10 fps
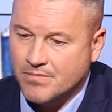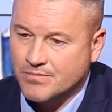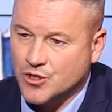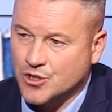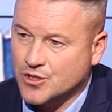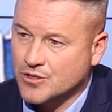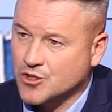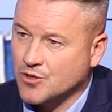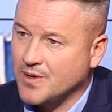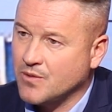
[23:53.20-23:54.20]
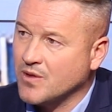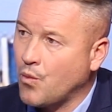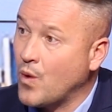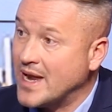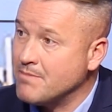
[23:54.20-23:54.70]
Just somebody with a
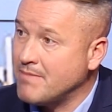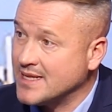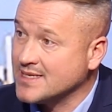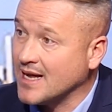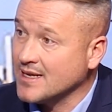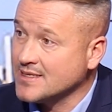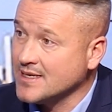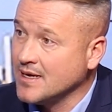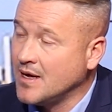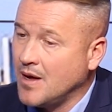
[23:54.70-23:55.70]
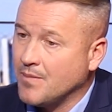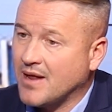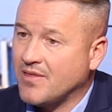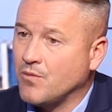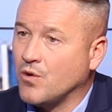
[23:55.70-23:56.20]
winning mentality. But I
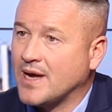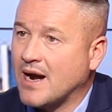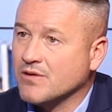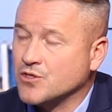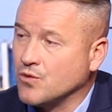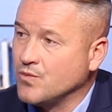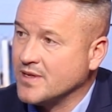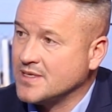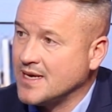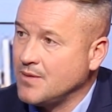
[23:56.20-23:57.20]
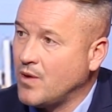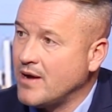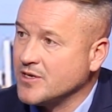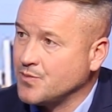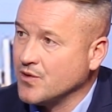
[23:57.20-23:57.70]
think what Gareth's done with the team,
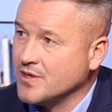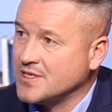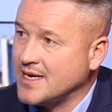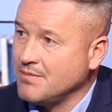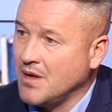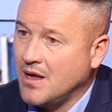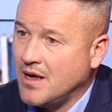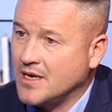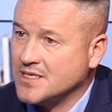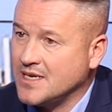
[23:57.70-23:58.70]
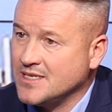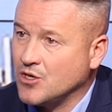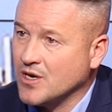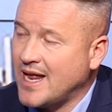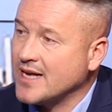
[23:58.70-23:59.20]
where he's put the team, he's
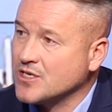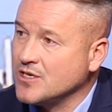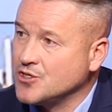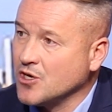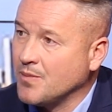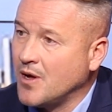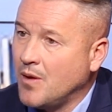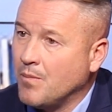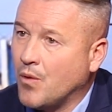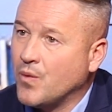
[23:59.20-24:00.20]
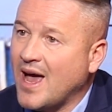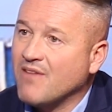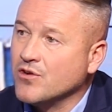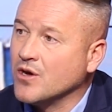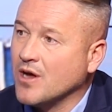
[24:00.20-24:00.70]
done an excellent job. But we
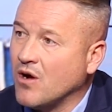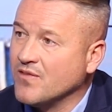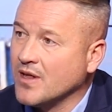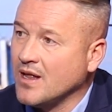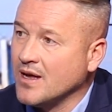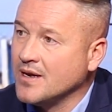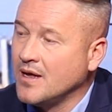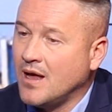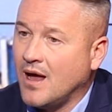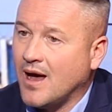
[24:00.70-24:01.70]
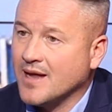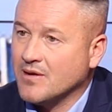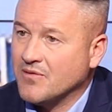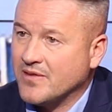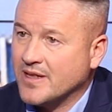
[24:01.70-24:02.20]
haven't got it over the line. I
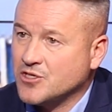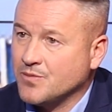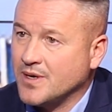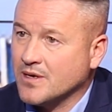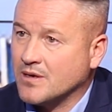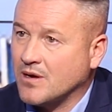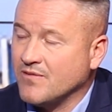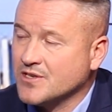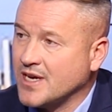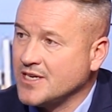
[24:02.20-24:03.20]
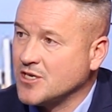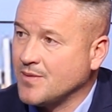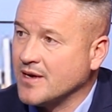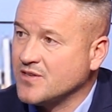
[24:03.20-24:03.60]
don't think there should be a conversation about his